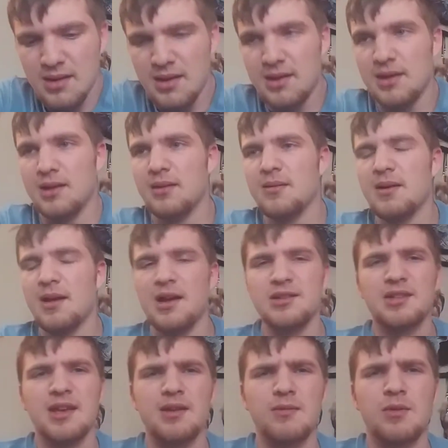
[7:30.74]
And I was
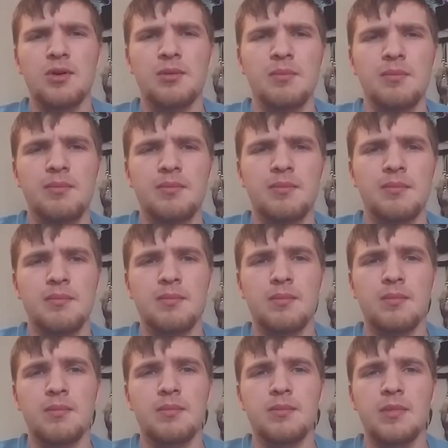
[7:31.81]
like, well,
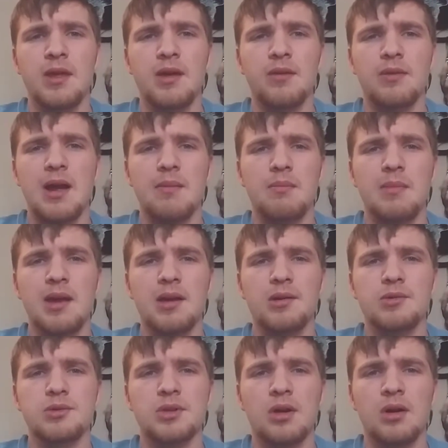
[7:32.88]
the ripe
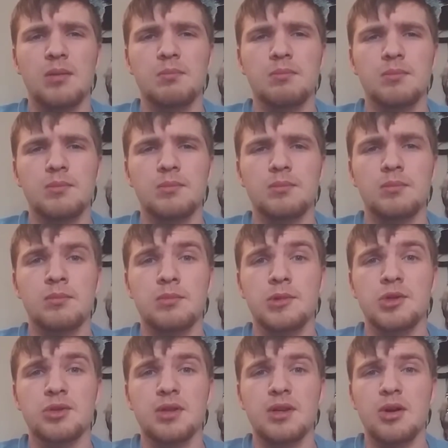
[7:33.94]
mangoes aren't
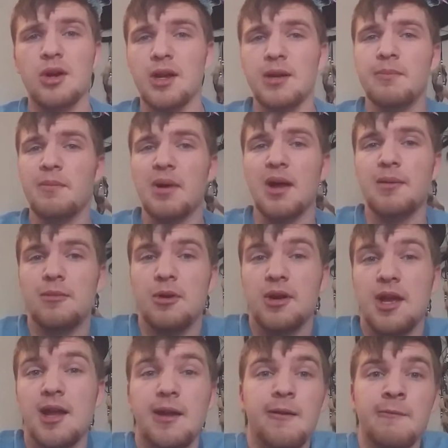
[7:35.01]
usually green, but okay.